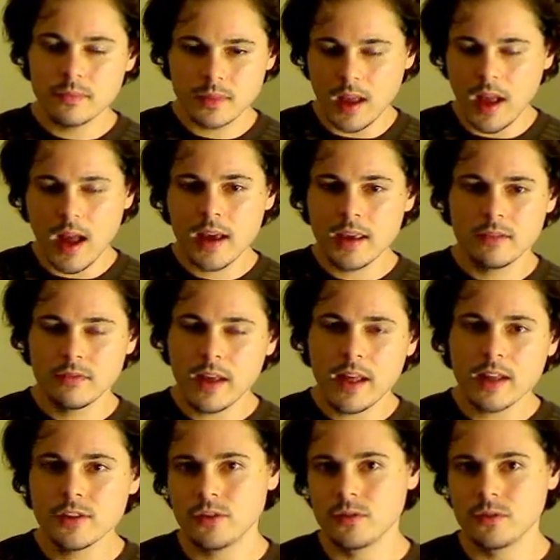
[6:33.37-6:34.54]
high in
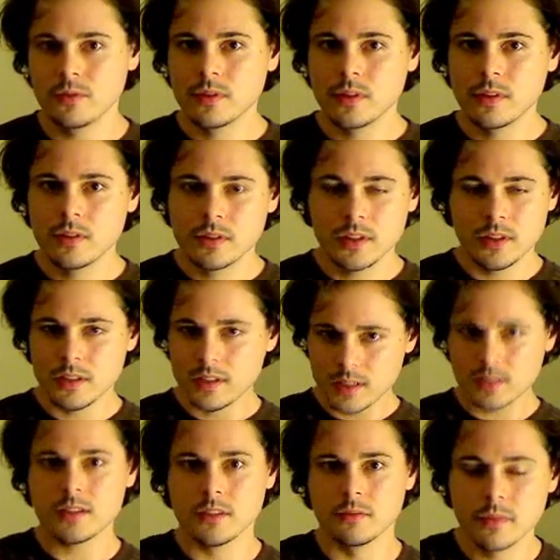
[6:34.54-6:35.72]
value to the
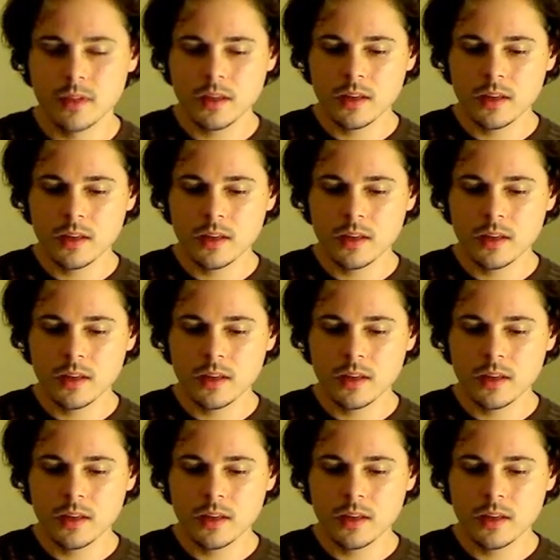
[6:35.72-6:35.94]
system.